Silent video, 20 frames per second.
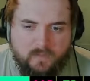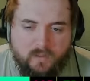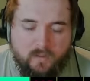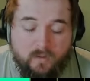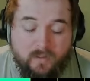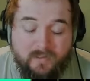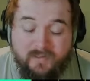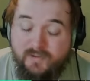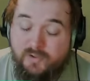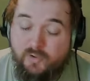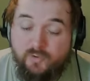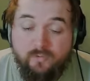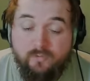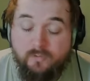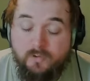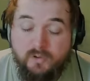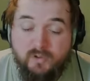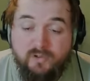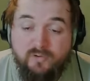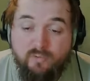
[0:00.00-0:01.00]
Right,
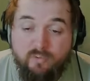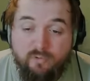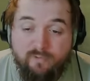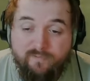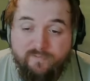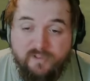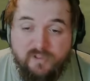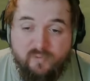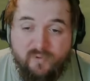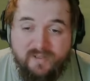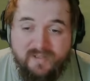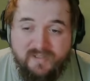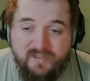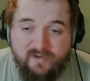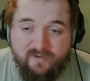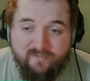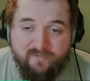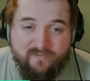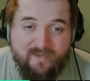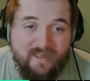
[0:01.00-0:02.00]
0 for 20
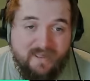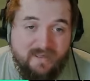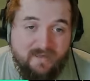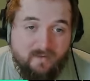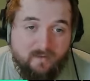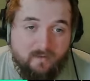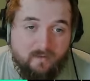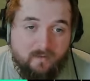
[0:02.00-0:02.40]
off of eight.